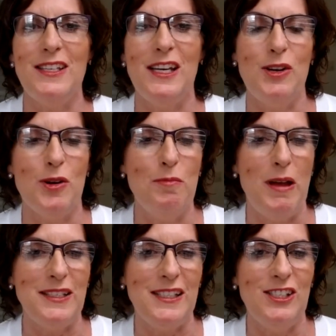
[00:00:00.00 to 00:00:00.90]
sending her a
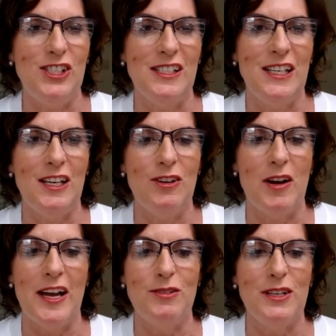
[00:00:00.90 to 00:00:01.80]
message and getting
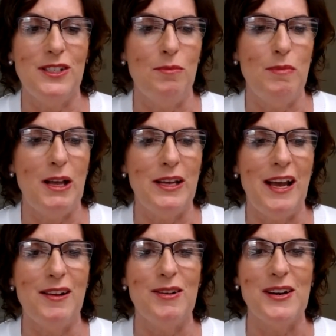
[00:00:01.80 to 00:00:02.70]
her address and
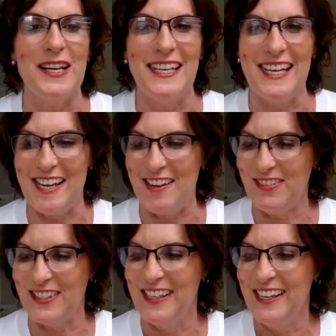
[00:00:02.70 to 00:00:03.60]
mailing out her
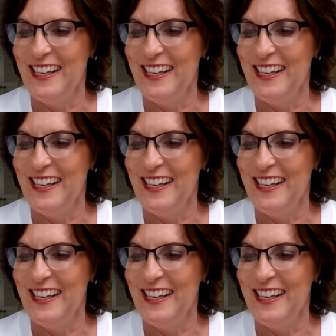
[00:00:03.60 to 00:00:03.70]
gift.